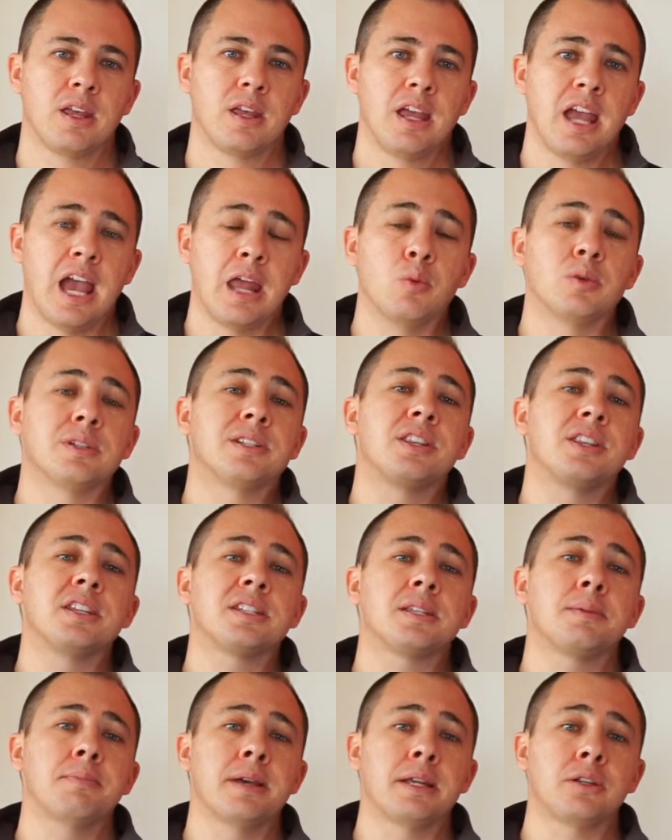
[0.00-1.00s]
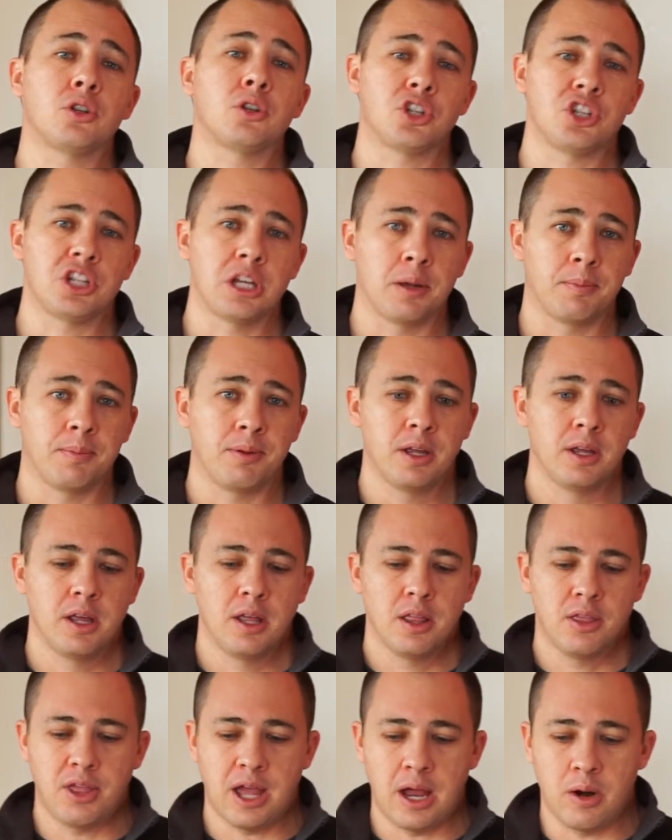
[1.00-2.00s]
And it was this mentorship
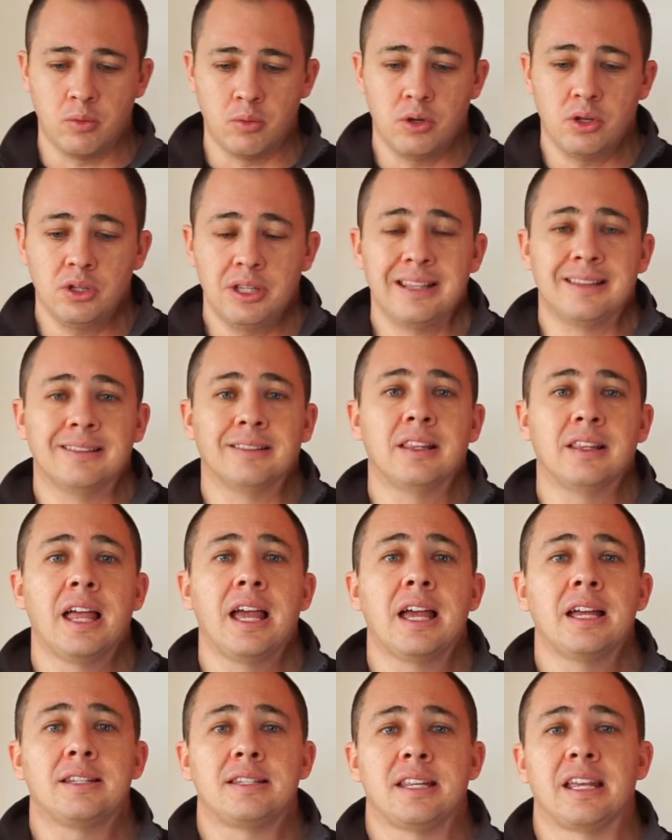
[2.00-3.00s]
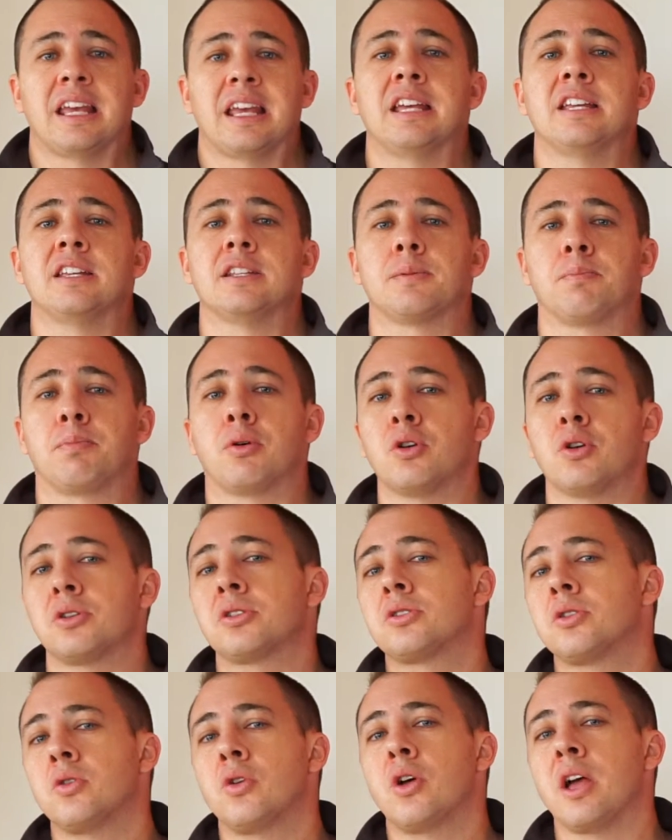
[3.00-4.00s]
that really led to his
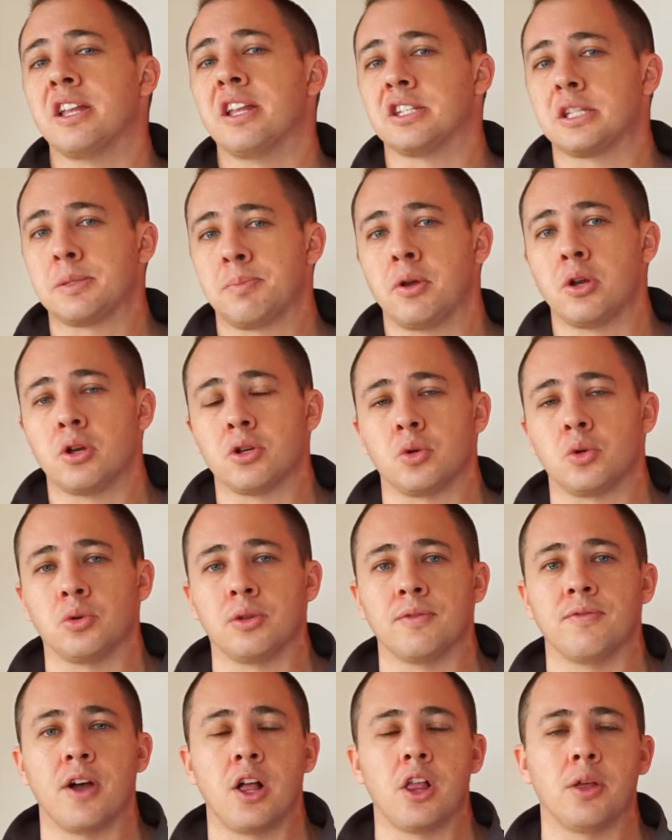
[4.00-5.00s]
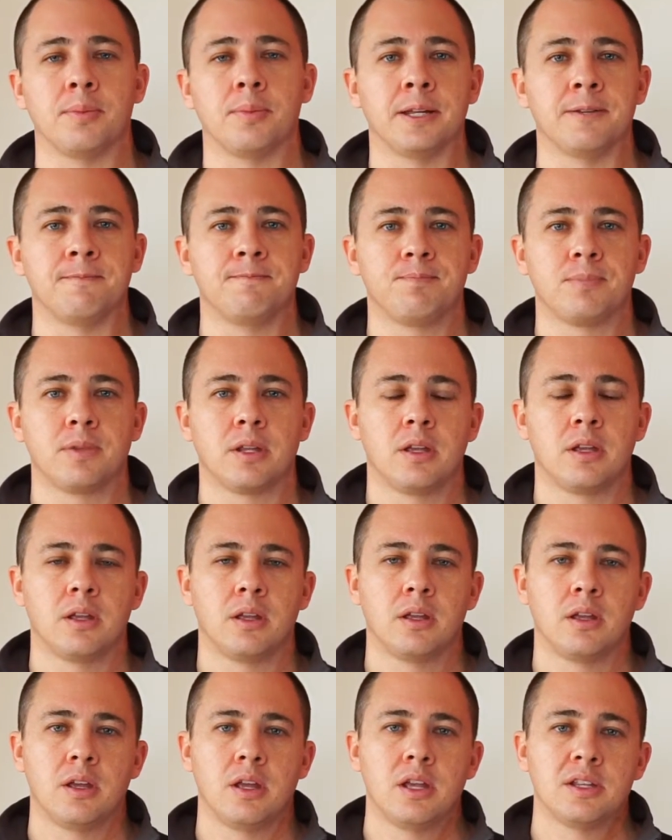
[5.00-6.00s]
personal and spiritual development.
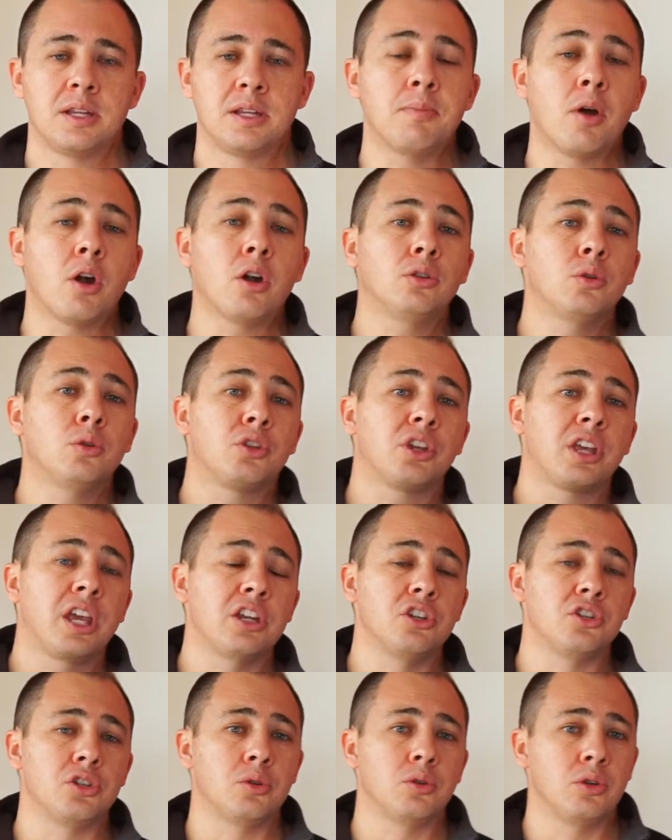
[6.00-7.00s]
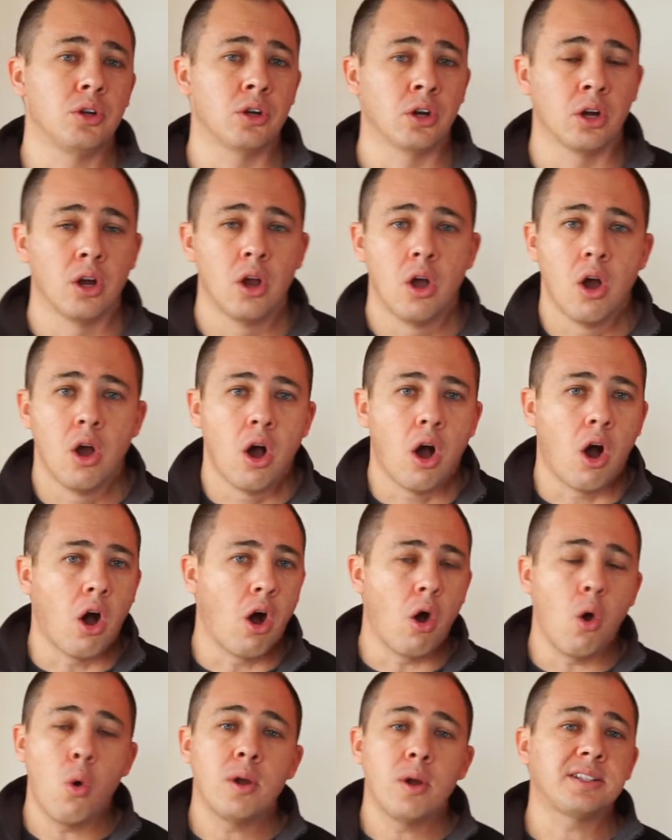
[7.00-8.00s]
See, Martin Luther King Jr.
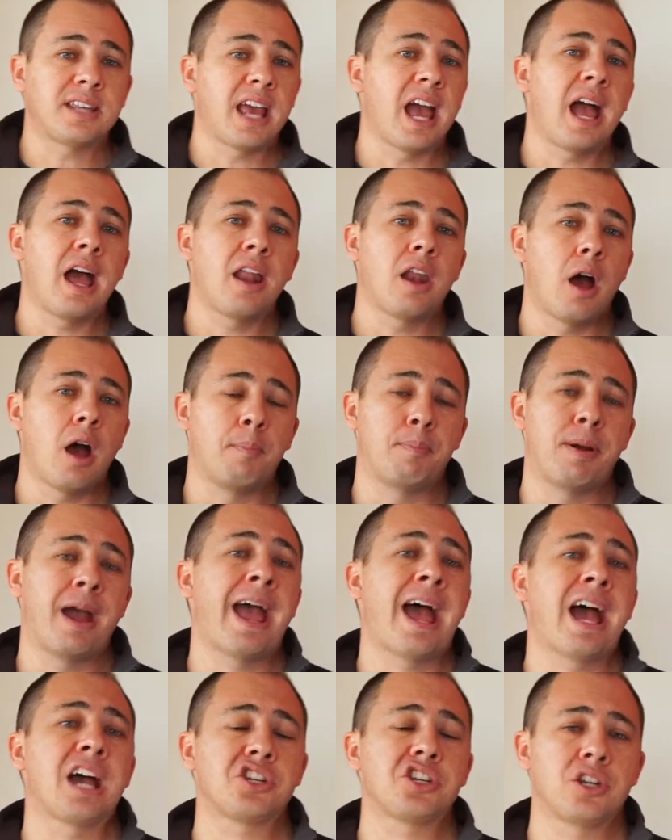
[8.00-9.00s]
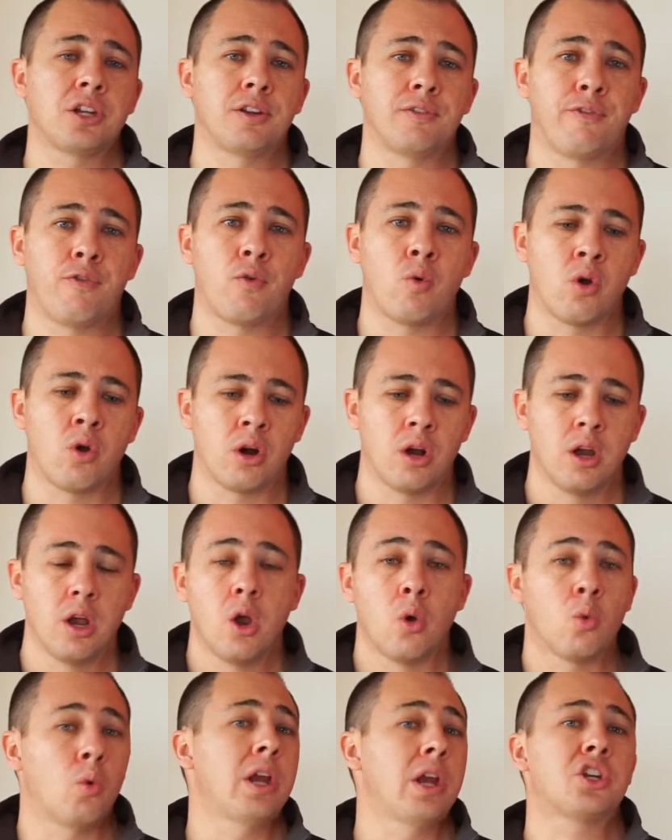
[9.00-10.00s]
always had a passion for
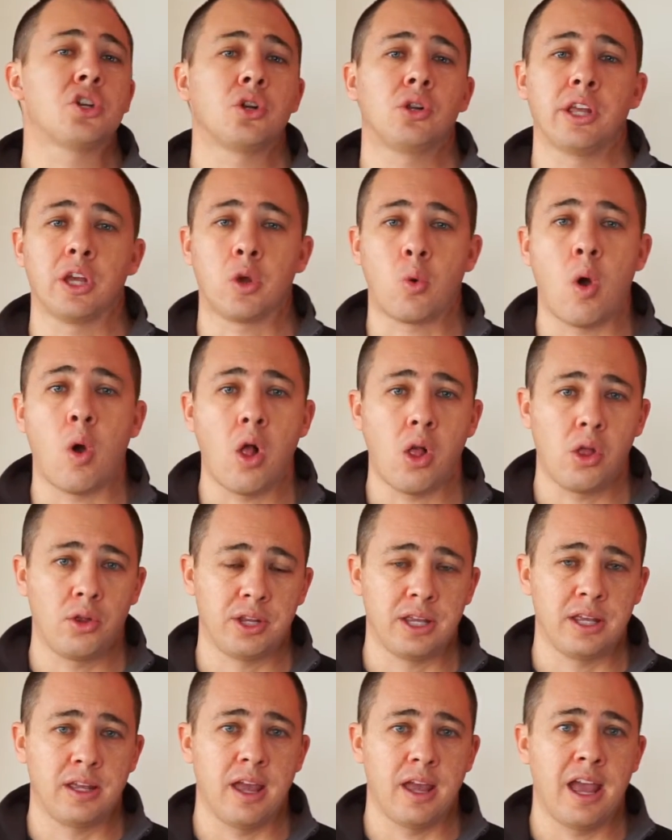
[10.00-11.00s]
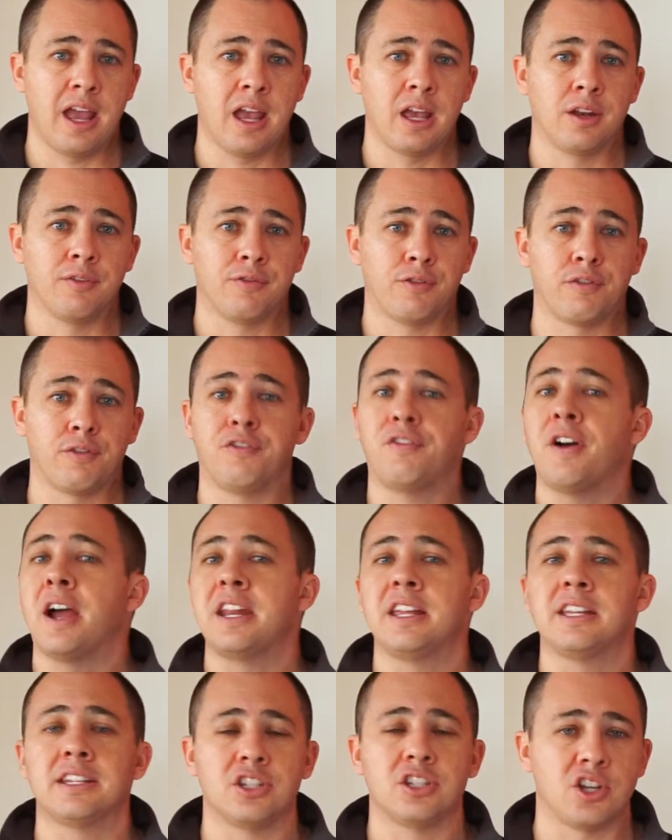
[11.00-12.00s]
racial equality and for
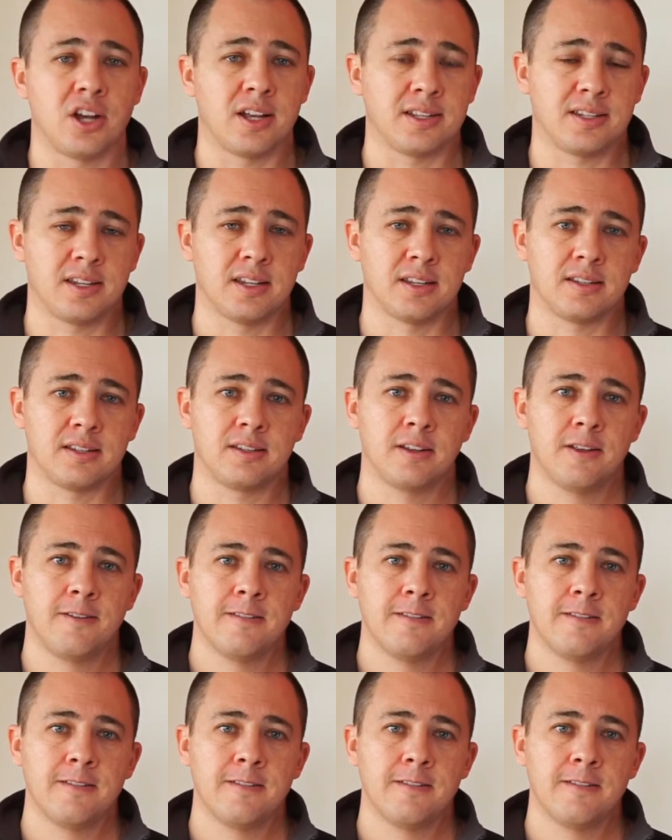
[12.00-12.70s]
fighting injustice.